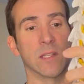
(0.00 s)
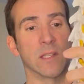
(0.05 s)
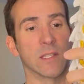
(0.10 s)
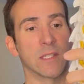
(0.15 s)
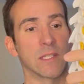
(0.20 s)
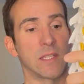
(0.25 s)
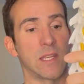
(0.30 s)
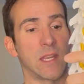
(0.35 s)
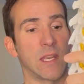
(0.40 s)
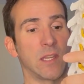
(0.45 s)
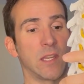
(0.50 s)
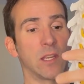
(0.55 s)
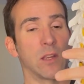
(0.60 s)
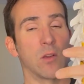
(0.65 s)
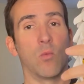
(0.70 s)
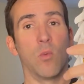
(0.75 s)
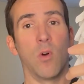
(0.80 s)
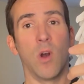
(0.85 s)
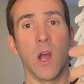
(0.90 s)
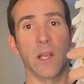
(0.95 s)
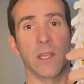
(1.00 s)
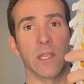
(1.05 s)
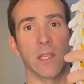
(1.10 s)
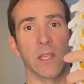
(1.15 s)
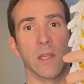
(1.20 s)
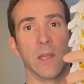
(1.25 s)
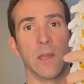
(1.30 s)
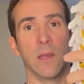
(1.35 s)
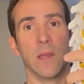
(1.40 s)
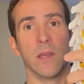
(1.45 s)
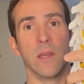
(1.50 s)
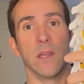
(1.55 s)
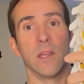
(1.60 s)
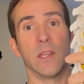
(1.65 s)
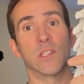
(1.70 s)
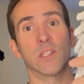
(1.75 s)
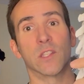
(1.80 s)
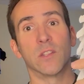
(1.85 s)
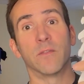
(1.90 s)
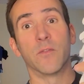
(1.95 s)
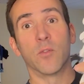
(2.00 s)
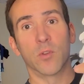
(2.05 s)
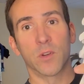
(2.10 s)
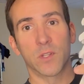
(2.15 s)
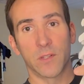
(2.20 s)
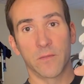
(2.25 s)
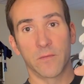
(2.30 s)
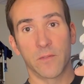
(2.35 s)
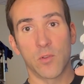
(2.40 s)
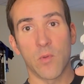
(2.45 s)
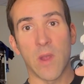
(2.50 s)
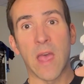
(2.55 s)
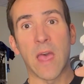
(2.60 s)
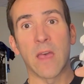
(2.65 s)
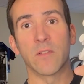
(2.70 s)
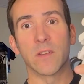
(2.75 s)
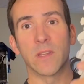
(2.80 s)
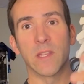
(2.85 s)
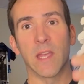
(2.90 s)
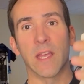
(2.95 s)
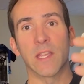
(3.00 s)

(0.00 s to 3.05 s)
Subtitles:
standing, walking, is the force of gravity.